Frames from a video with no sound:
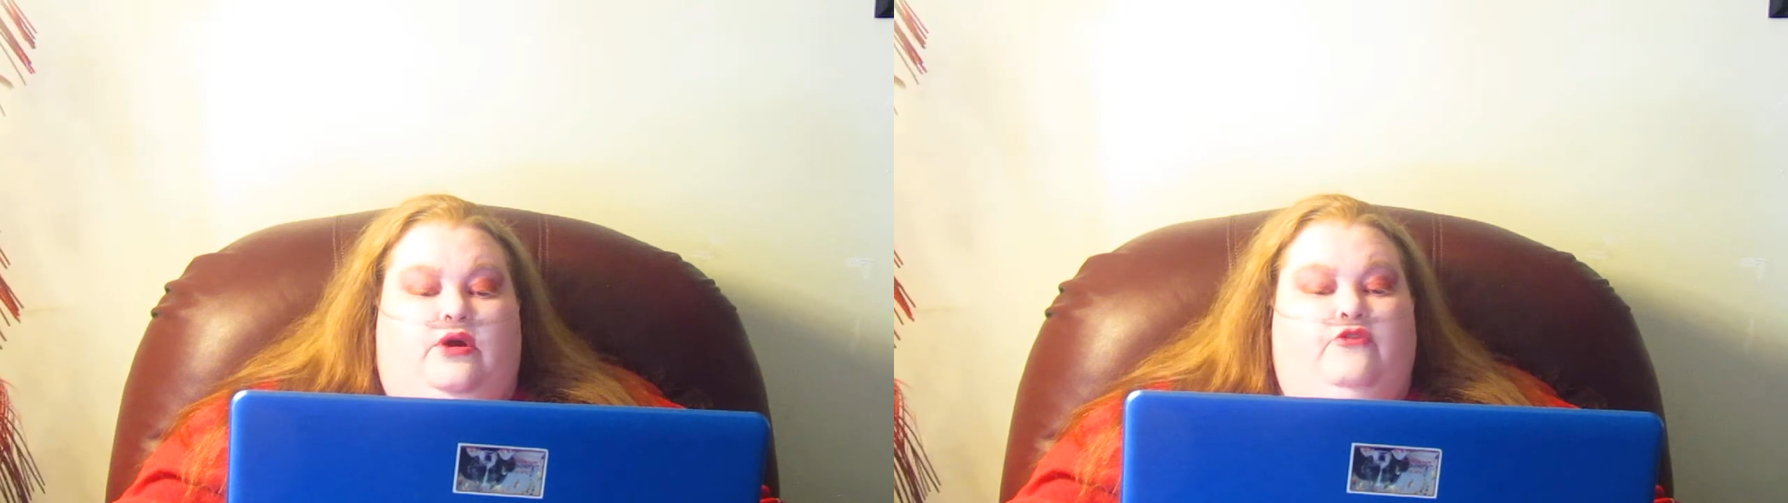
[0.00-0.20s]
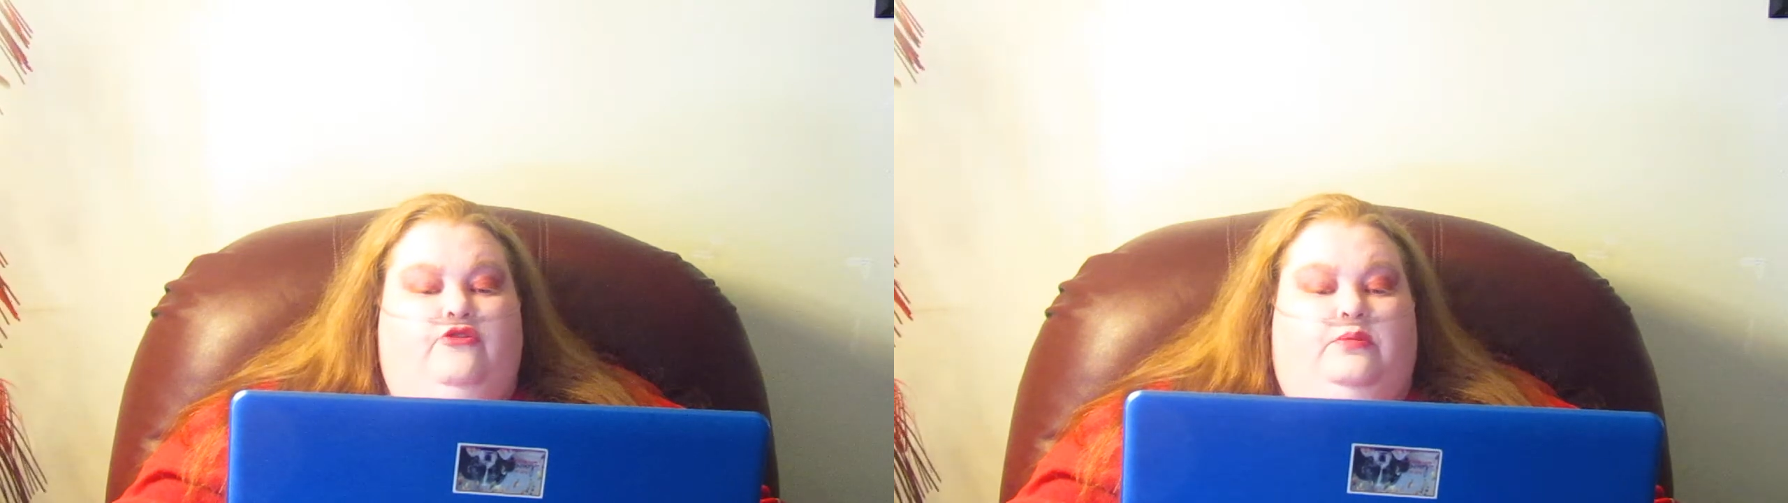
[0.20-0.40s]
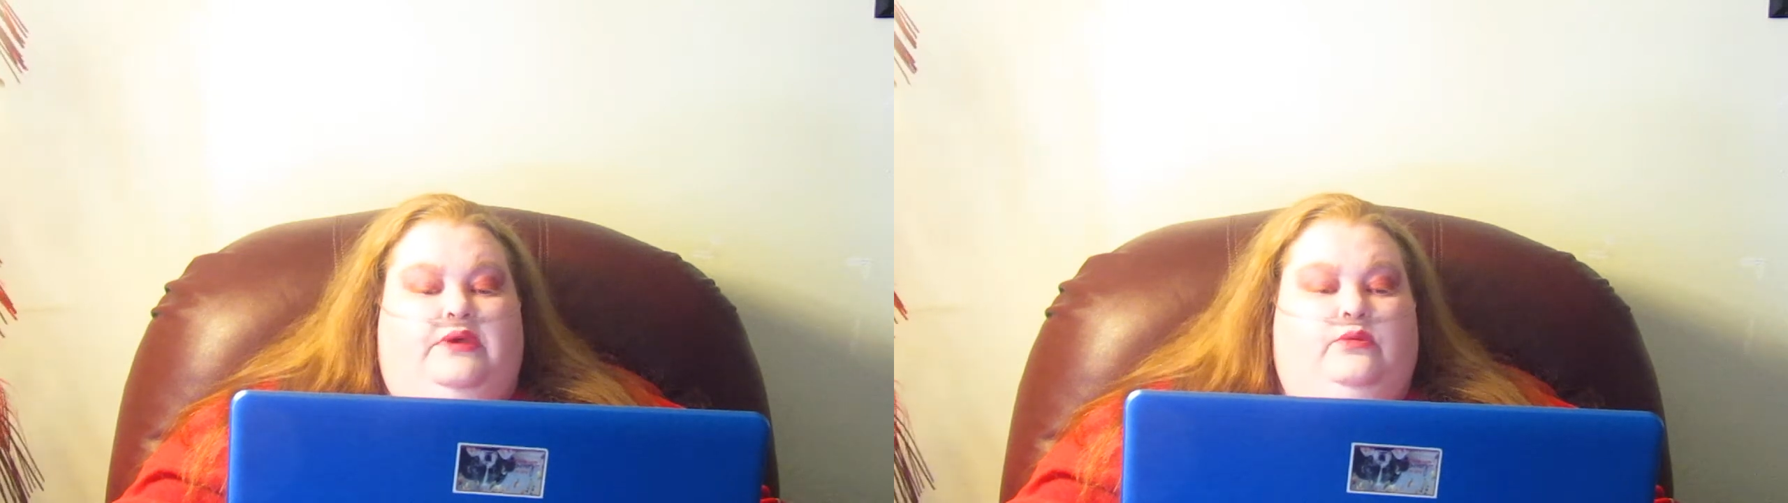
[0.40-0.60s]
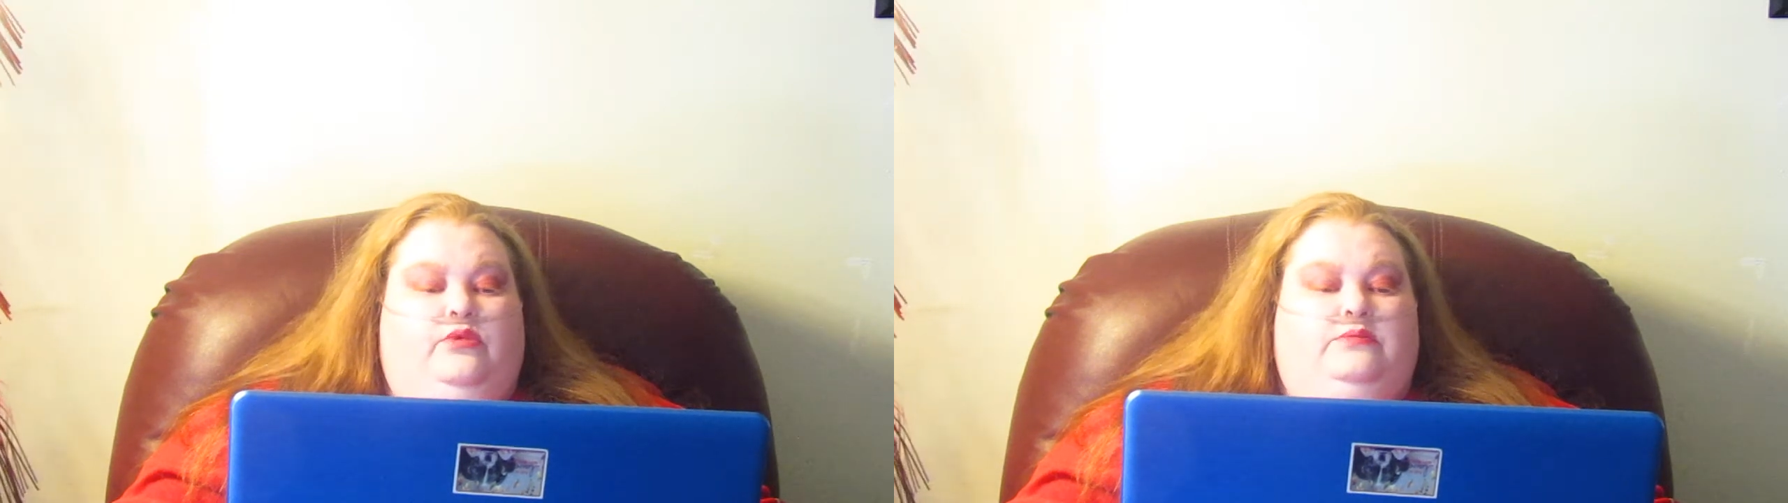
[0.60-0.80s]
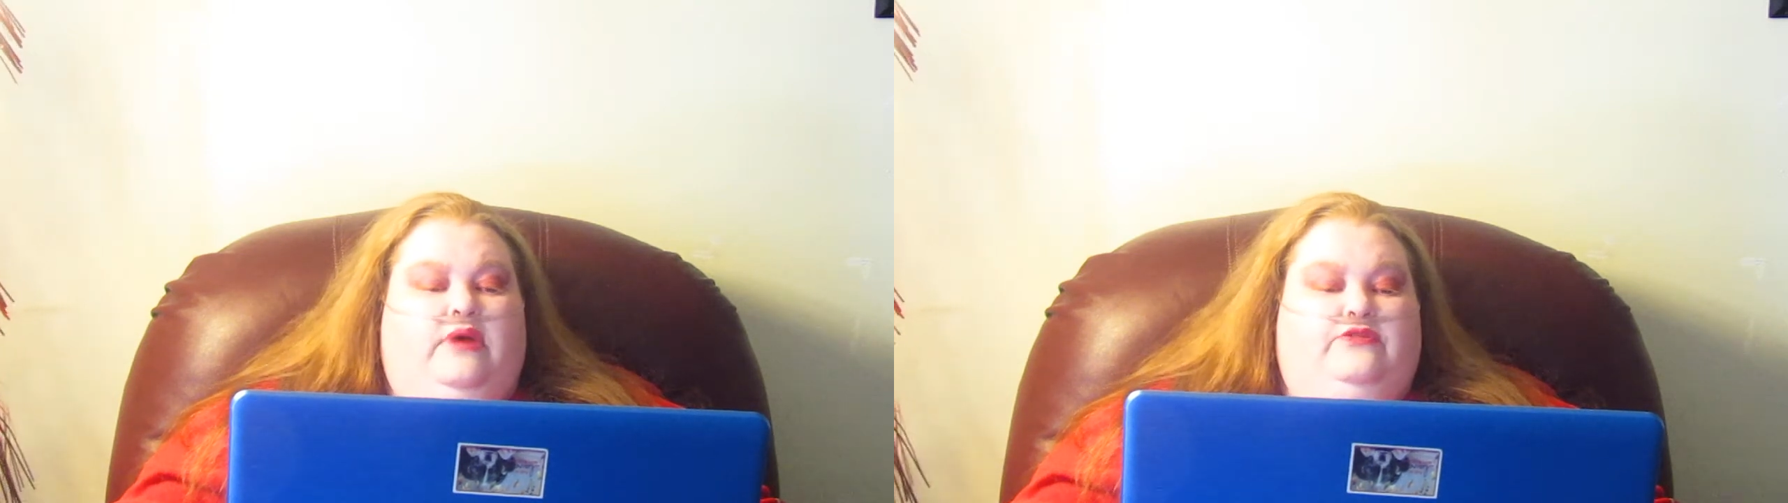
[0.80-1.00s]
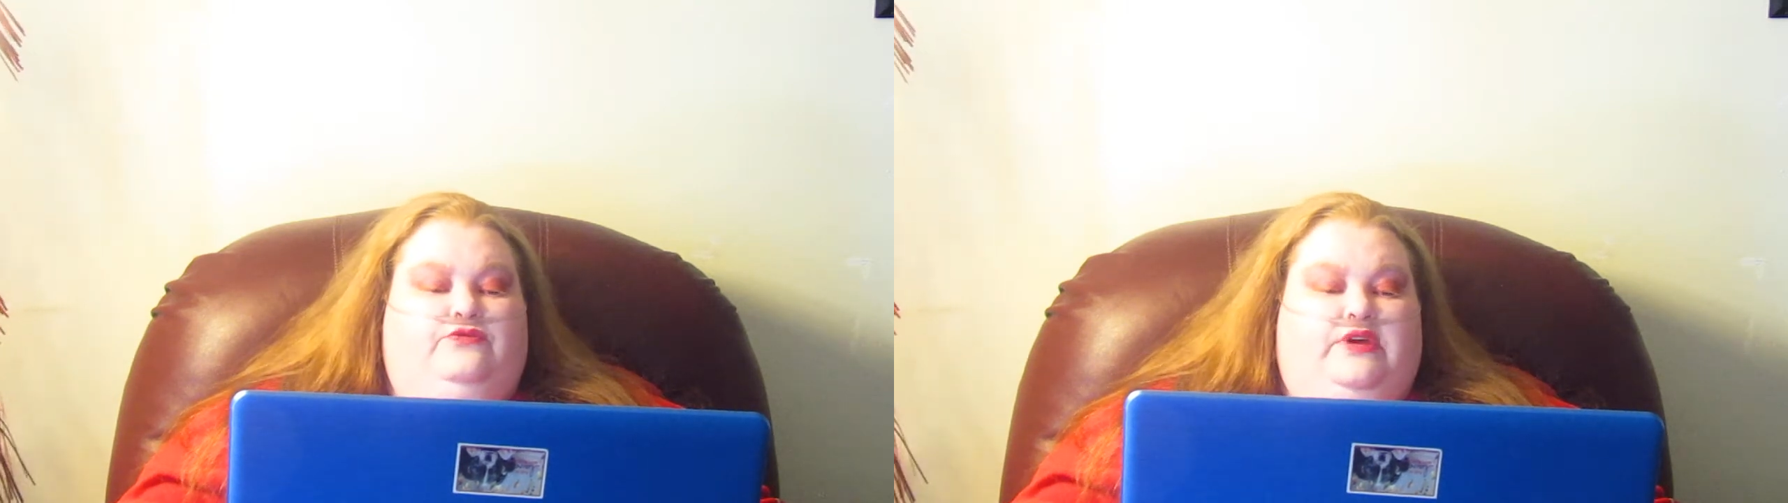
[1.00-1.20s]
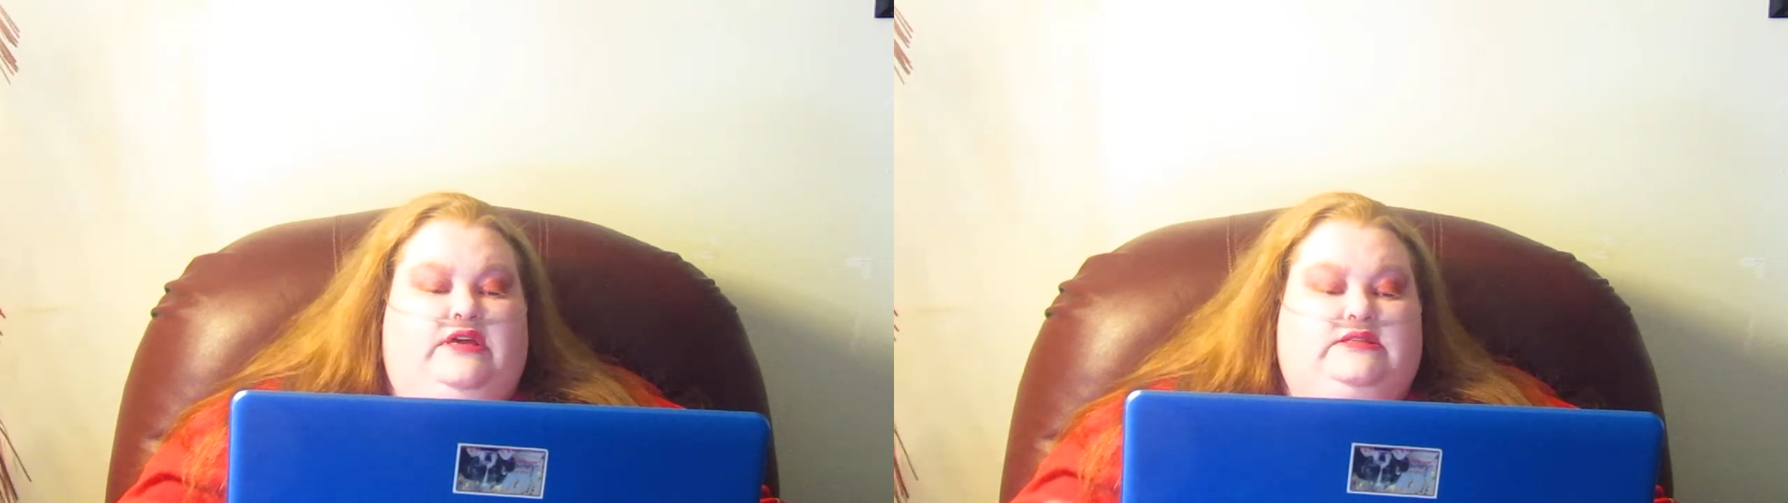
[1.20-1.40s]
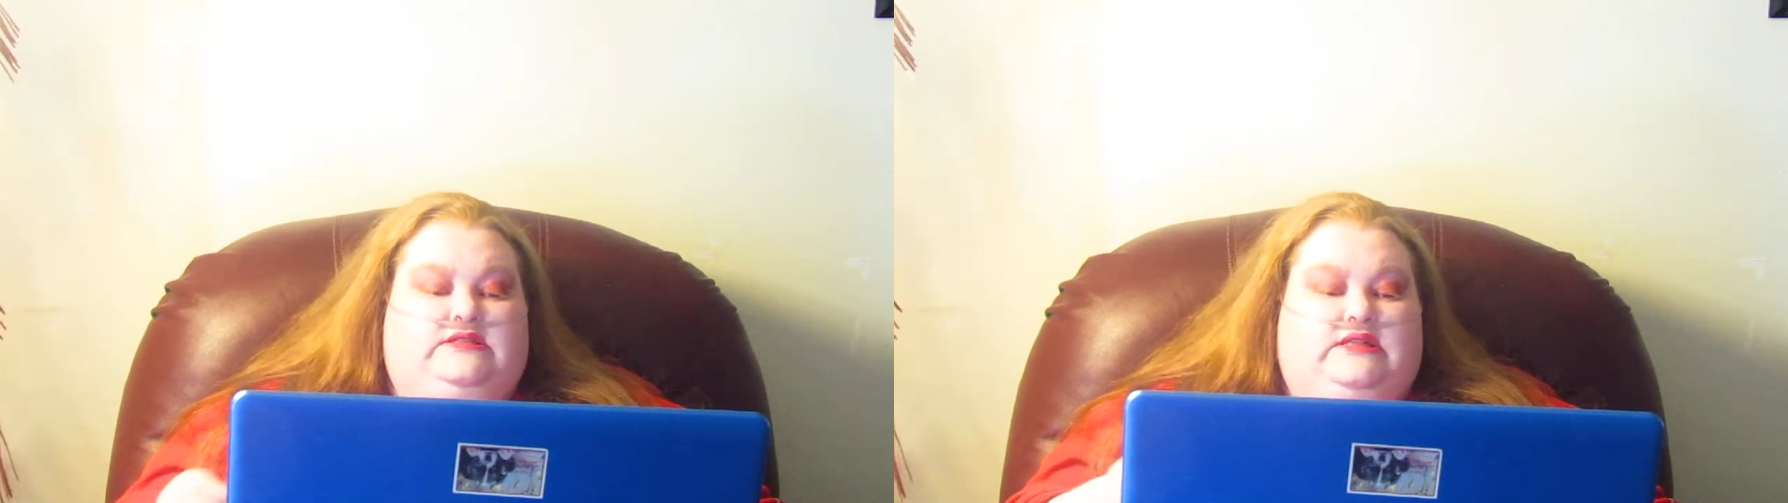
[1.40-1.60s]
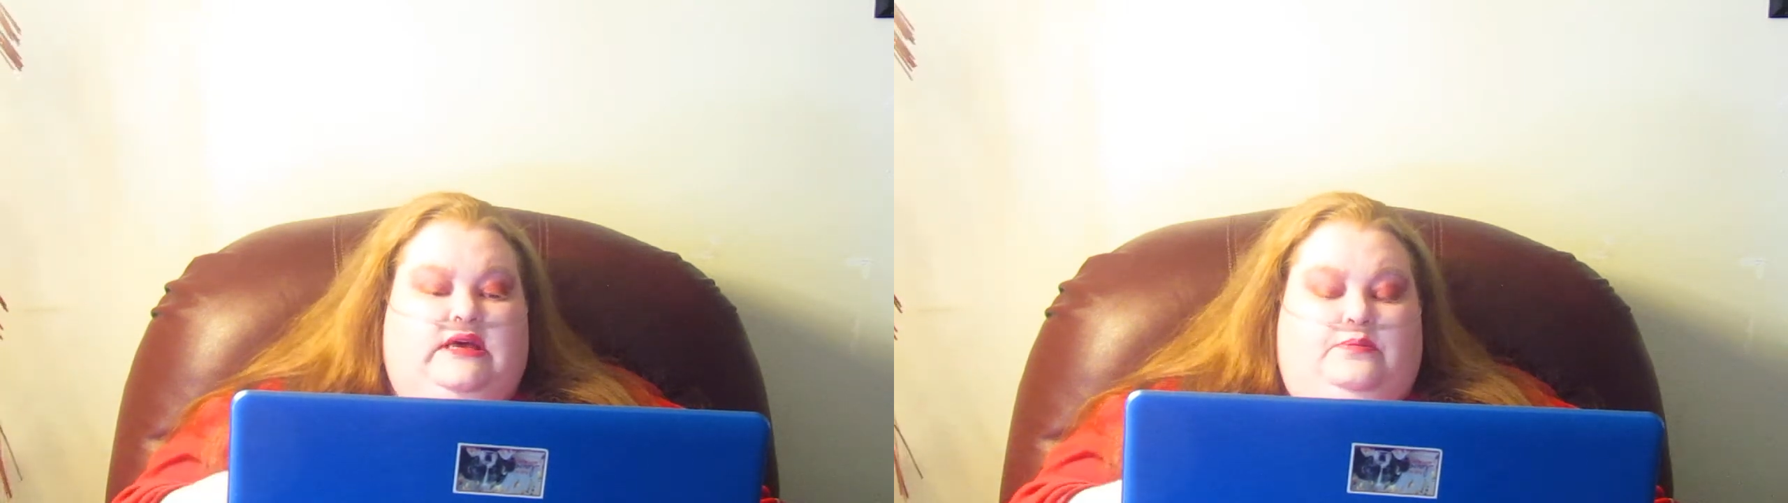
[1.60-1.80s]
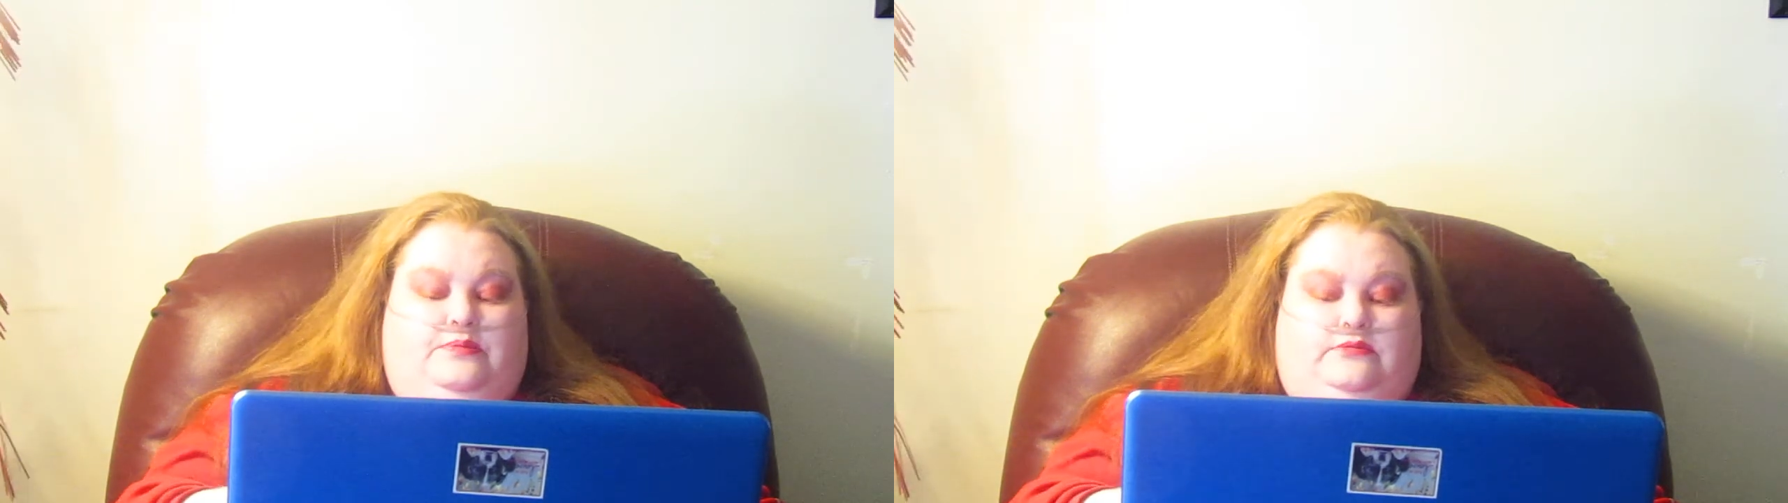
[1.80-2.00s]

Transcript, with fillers: over me when my feet slip.